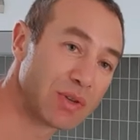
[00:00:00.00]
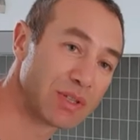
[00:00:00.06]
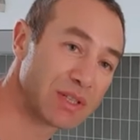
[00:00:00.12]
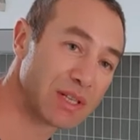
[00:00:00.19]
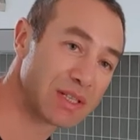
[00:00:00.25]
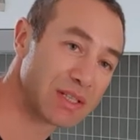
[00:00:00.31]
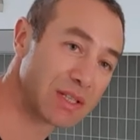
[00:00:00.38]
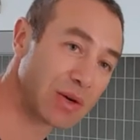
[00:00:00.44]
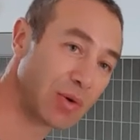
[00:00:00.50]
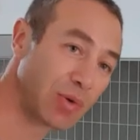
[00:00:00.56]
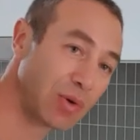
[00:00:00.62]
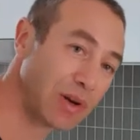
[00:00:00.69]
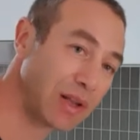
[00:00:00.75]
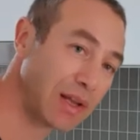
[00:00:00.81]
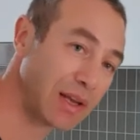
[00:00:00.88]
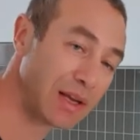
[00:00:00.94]
That's the
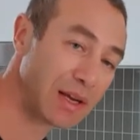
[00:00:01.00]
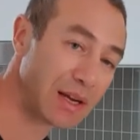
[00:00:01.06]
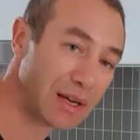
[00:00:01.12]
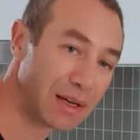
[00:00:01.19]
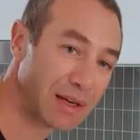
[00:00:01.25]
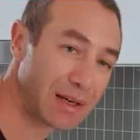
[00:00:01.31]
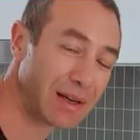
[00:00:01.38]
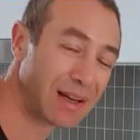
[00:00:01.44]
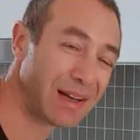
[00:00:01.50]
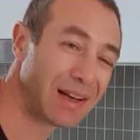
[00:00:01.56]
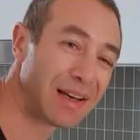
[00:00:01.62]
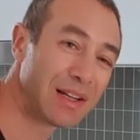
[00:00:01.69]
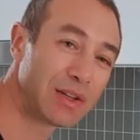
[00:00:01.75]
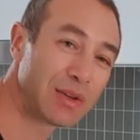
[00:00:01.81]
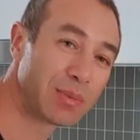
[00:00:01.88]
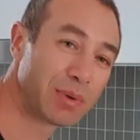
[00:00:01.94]
only, a
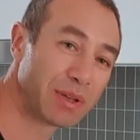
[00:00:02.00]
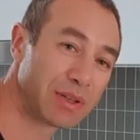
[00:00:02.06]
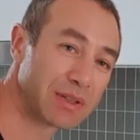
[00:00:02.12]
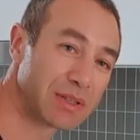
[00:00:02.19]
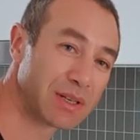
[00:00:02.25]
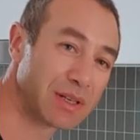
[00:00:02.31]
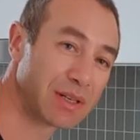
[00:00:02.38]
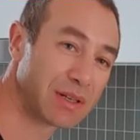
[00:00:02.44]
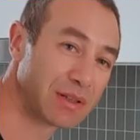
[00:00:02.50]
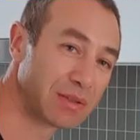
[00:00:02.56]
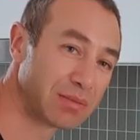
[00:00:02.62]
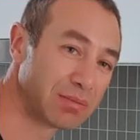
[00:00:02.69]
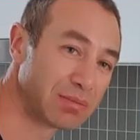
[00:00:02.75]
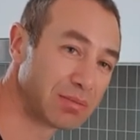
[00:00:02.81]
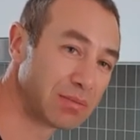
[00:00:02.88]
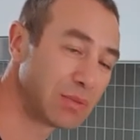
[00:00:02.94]
little bit,
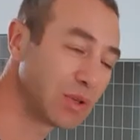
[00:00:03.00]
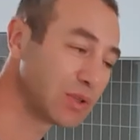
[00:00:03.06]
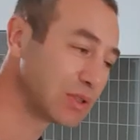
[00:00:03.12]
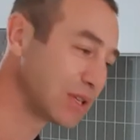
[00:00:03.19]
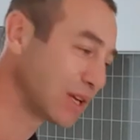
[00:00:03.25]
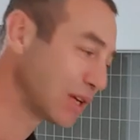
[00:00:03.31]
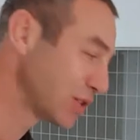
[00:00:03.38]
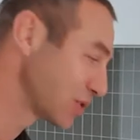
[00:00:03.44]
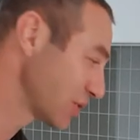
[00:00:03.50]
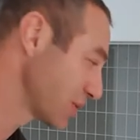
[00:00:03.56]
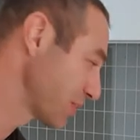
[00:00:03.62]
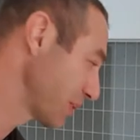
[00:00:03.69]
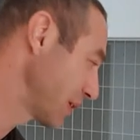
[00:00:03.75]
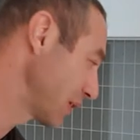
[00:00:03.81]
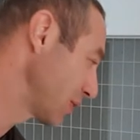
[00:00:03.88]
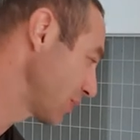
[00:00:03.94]
not dangerous, but
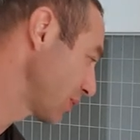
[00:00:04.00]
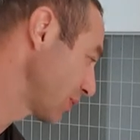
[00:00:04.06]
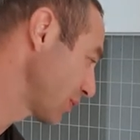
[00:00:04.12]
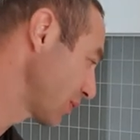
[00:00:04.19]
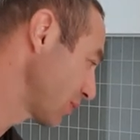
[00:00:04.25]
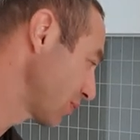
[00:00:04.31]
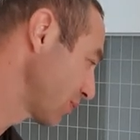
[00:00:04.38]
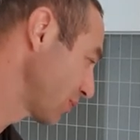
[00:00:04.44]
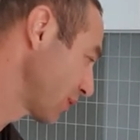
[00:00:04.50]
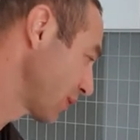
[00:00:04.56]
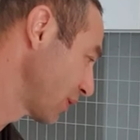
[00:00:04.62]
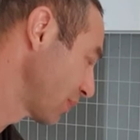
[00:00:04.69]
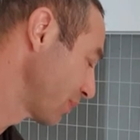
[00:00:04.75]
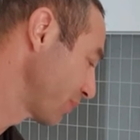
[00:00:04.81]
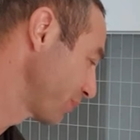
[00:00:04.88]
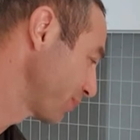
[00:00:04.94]
a little bit of,